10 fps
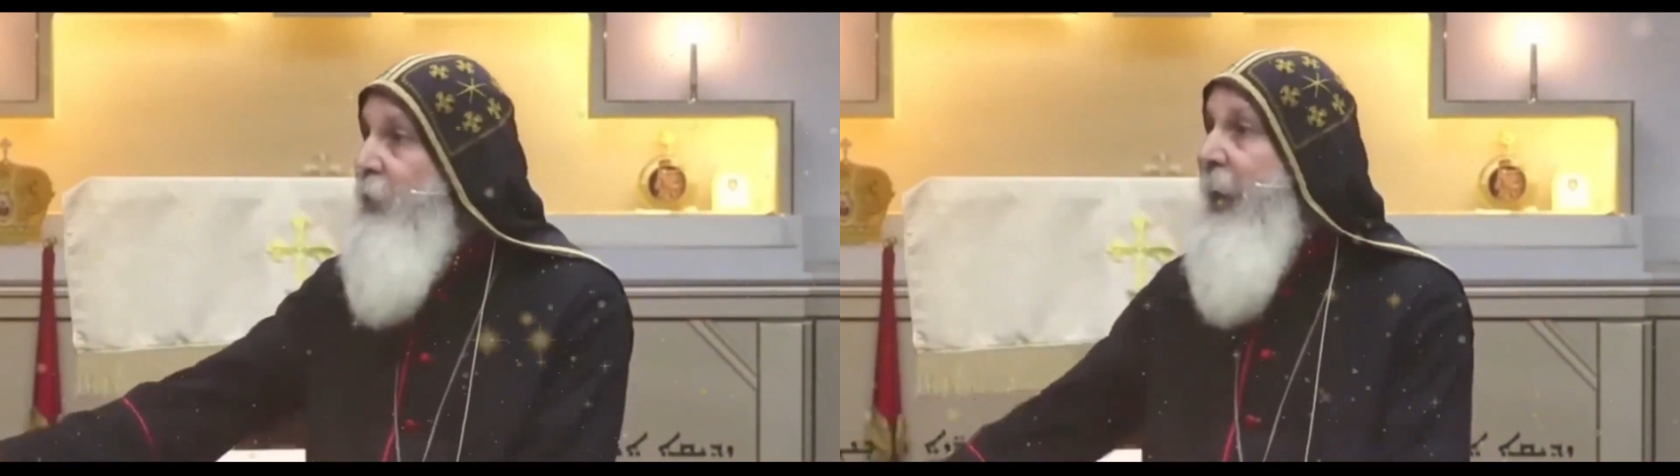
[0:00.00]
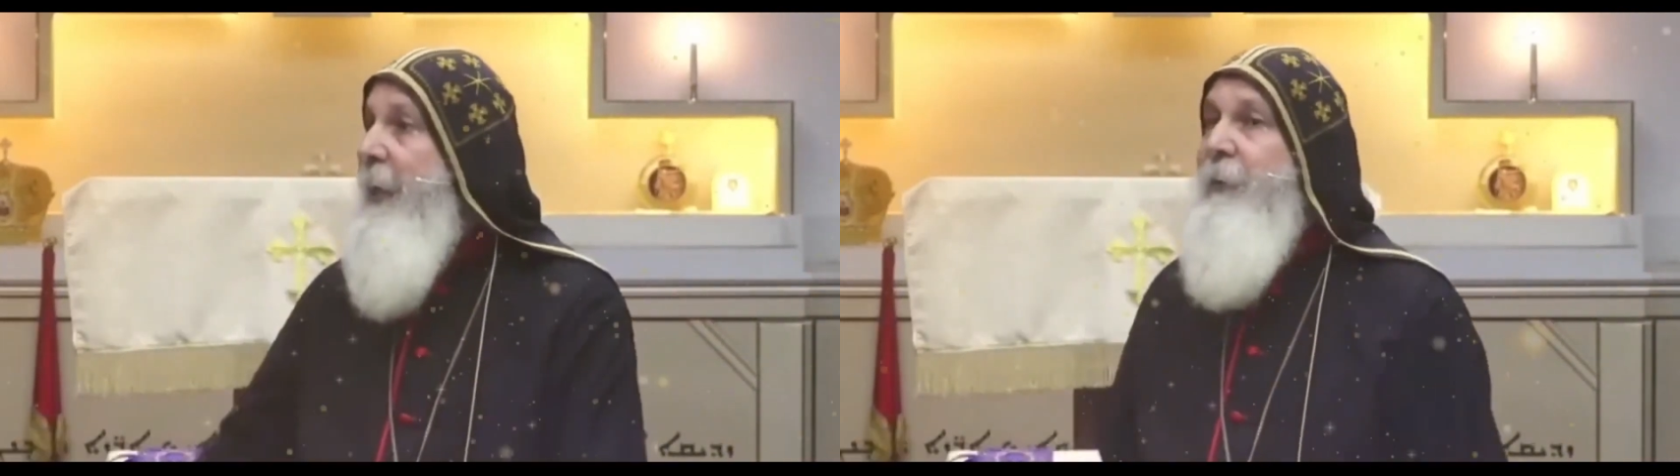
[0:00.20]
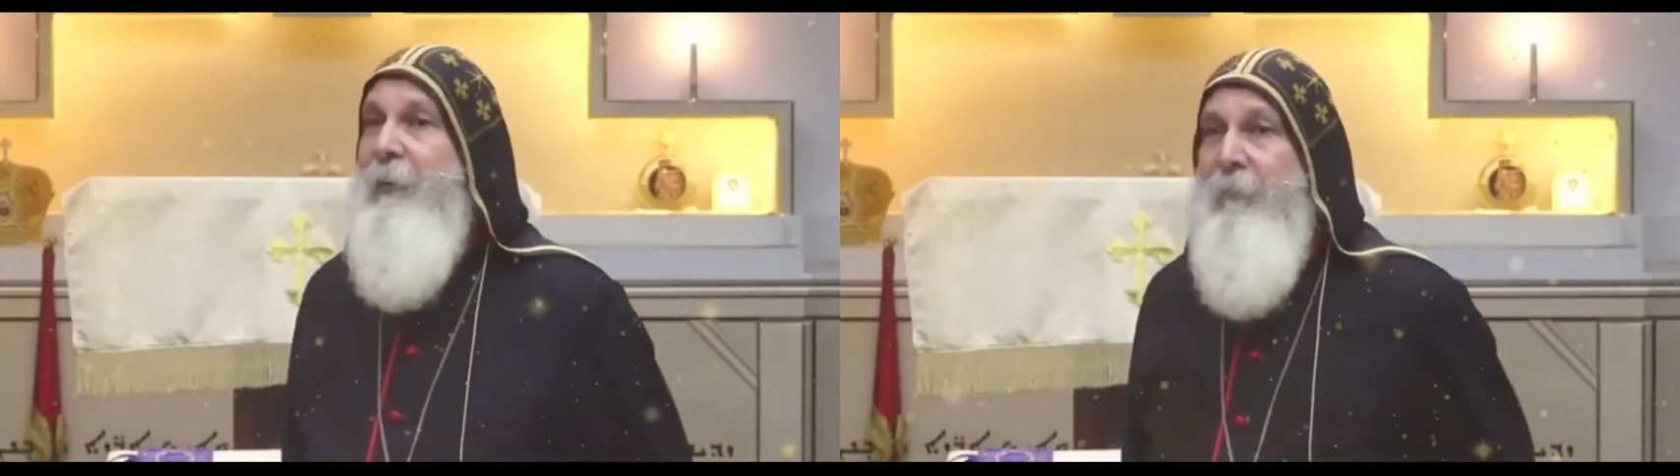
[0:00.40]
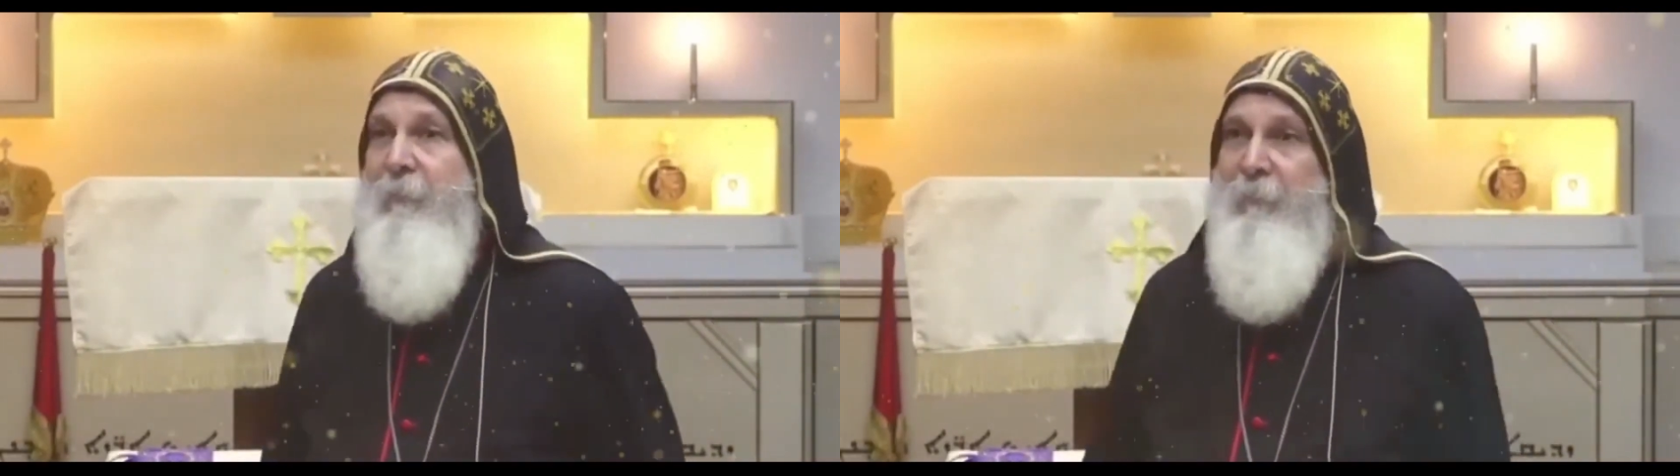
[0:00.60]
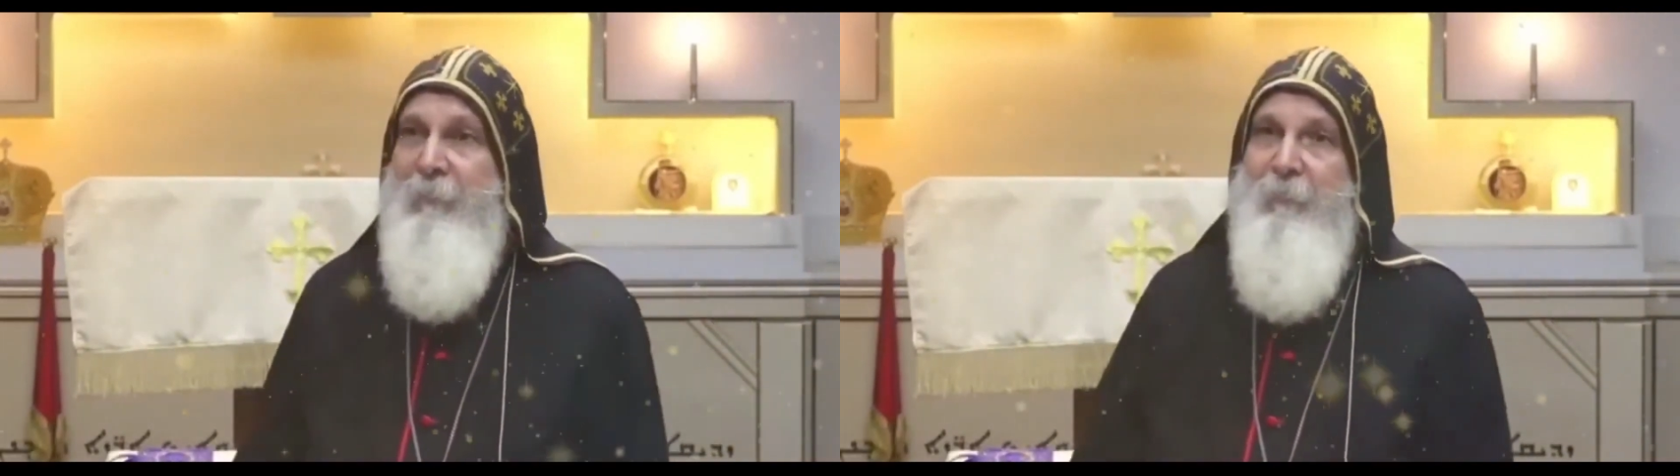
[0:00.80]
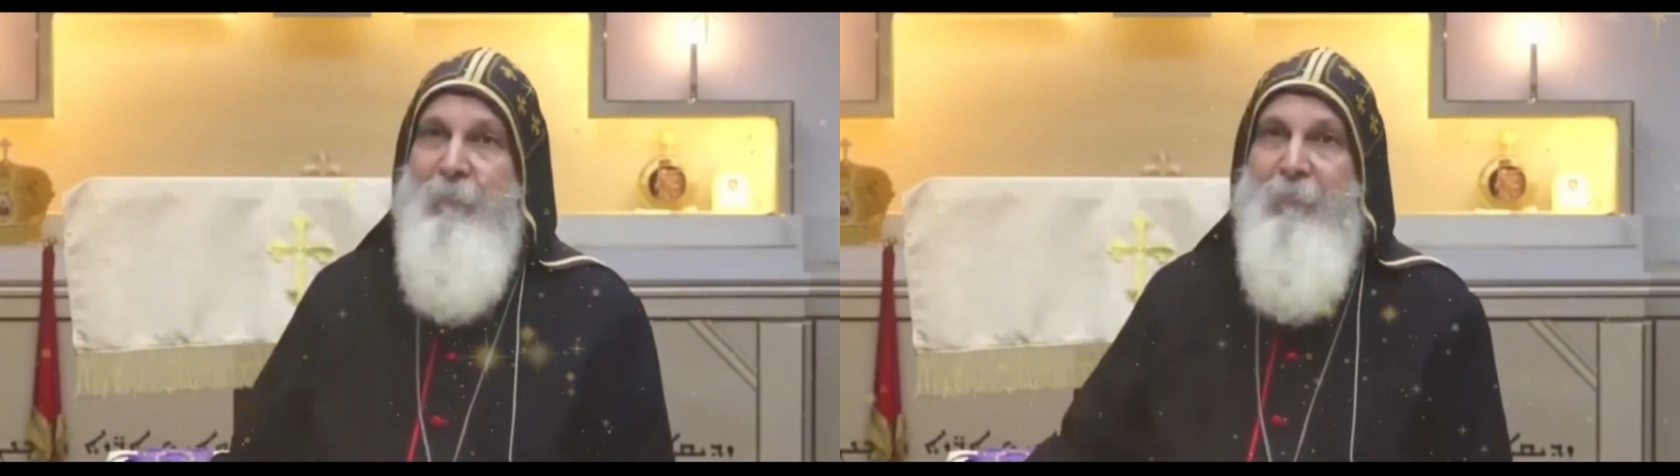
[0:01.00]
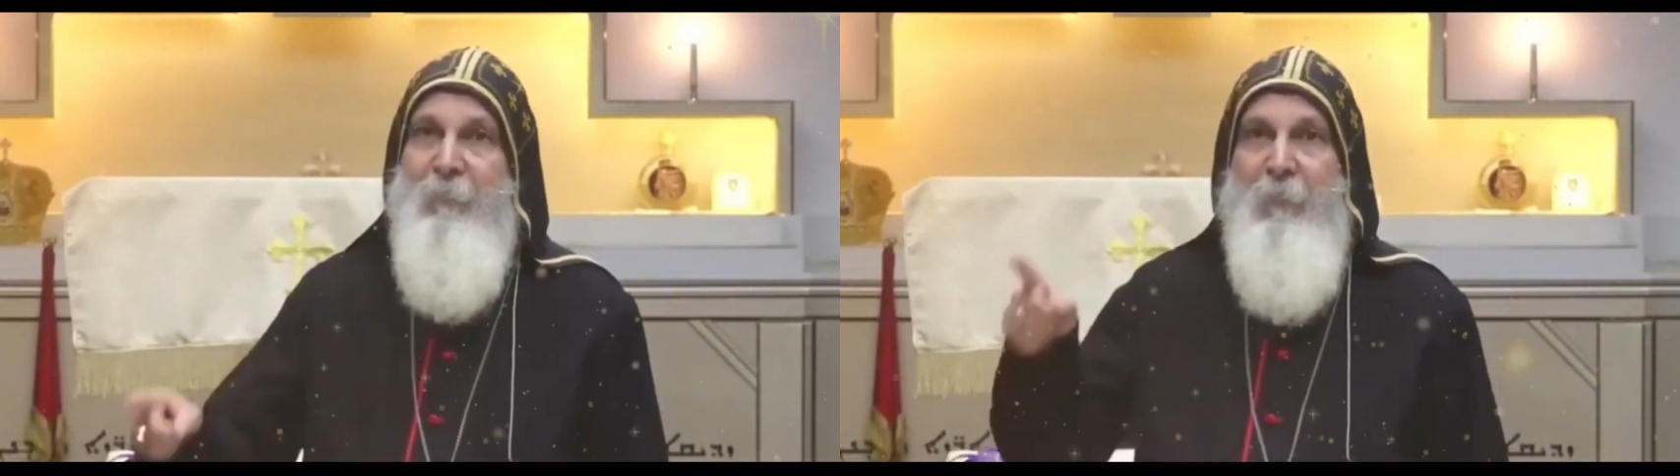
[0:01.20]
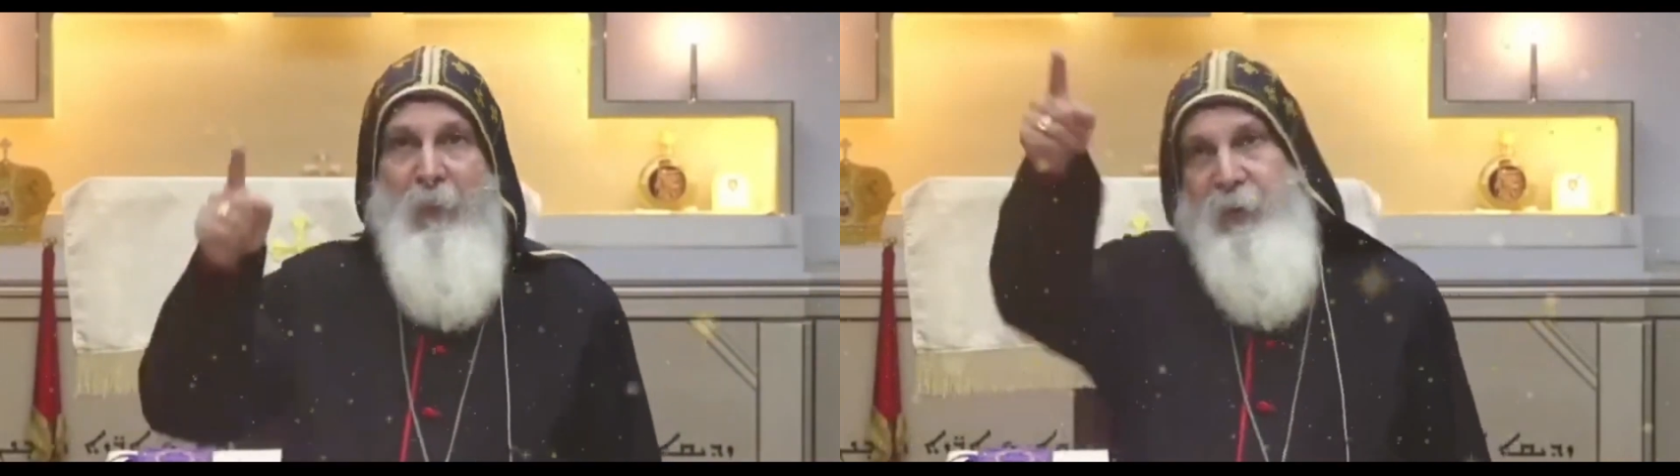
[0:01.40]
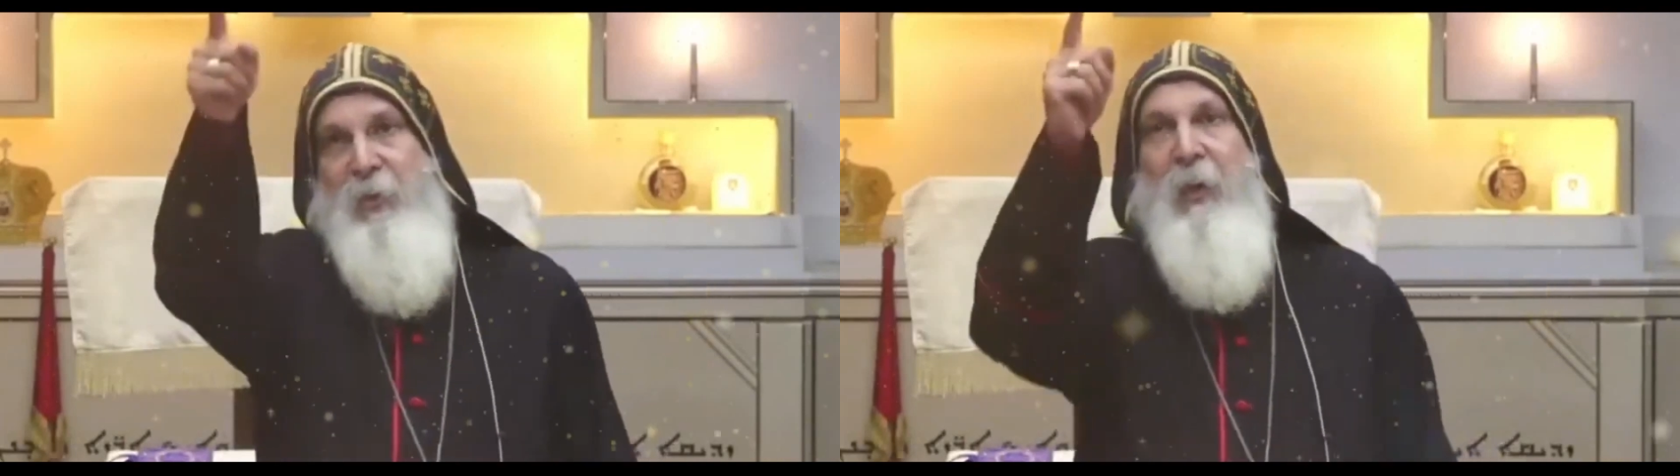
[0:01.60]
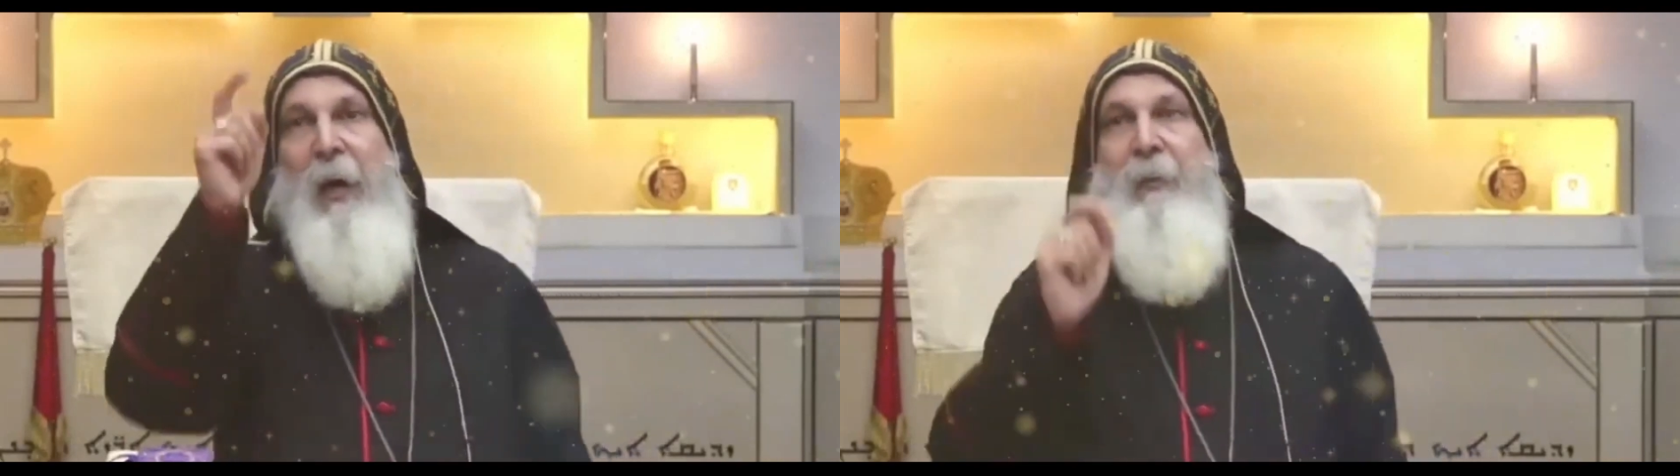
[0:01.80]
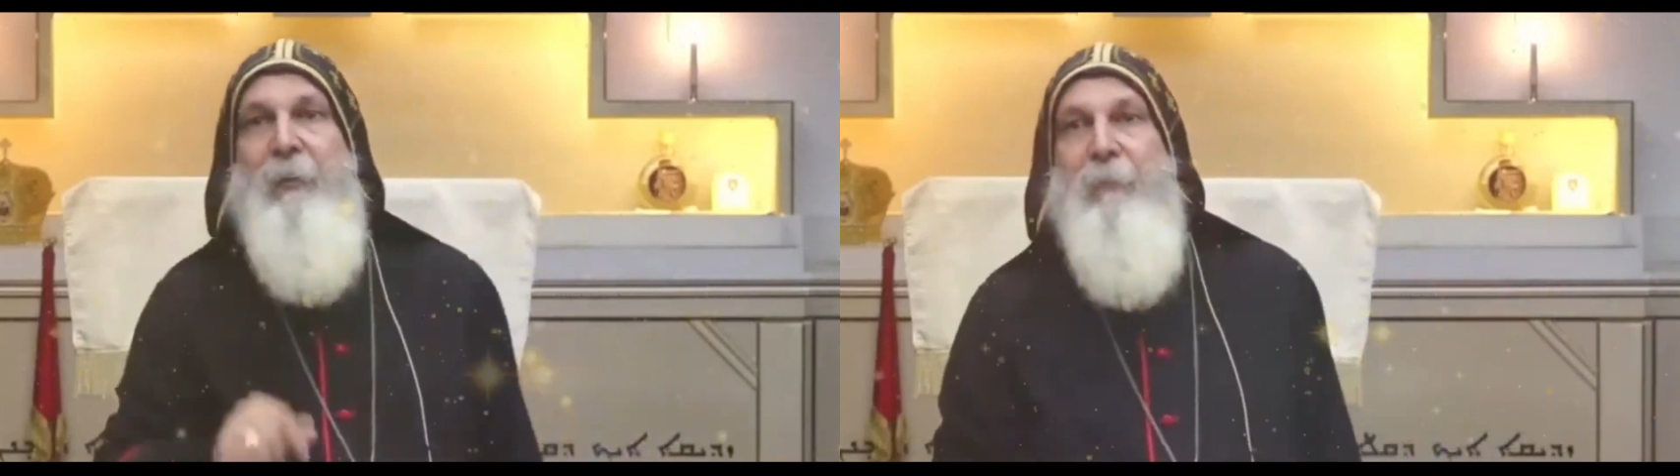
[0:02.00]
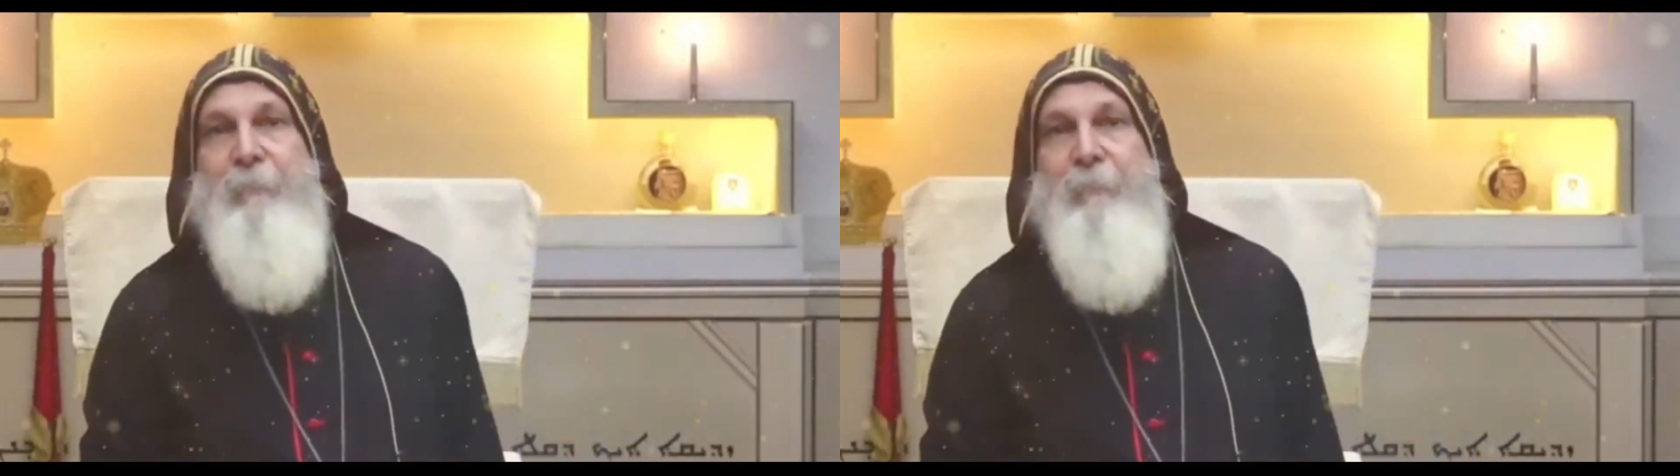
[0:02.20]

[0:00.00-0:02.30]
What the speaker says: said, this is God.